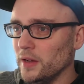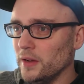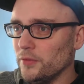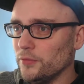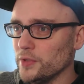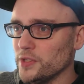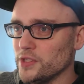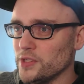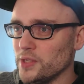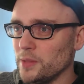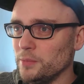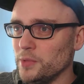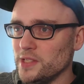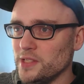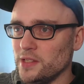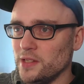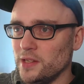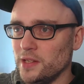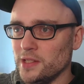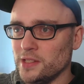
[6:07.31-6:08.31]
for some
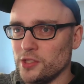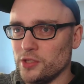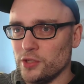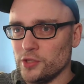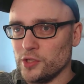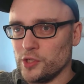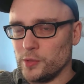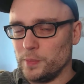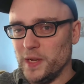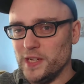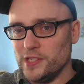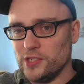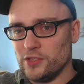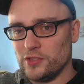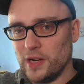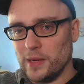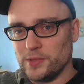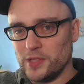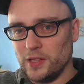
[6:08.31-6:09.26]
reason it's those spice drops.